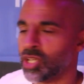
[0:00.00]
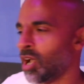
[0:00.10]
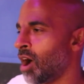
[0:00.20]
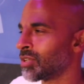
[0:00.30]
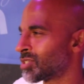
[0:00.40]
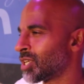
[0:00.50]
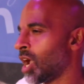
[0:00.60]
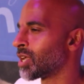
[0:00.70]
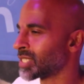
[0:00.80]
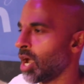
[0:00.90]

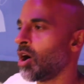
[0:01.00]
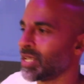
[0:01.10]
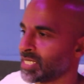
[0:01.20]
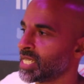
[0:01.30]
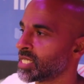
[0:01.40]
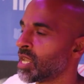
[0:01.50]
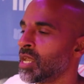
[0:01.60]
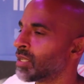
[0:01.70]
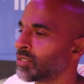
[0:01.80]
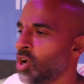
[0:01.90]
Can't say, oh, it's easy.
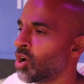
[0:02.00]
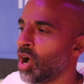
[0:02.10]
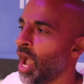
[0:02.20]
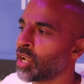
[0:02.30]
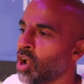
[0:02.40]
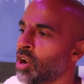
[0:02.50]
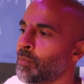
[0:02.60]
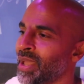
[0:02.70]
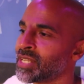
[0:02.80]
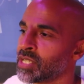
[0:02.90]
No, and
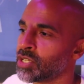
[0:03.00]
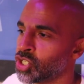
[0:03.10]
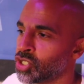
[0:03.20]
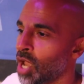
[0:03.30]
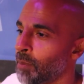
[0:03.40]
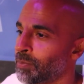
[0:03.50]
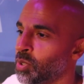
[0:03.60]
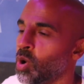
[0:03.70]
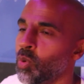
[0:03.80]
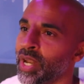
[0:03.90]
Conor Benn's a
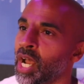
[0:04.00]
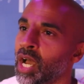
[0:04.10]
pure winner.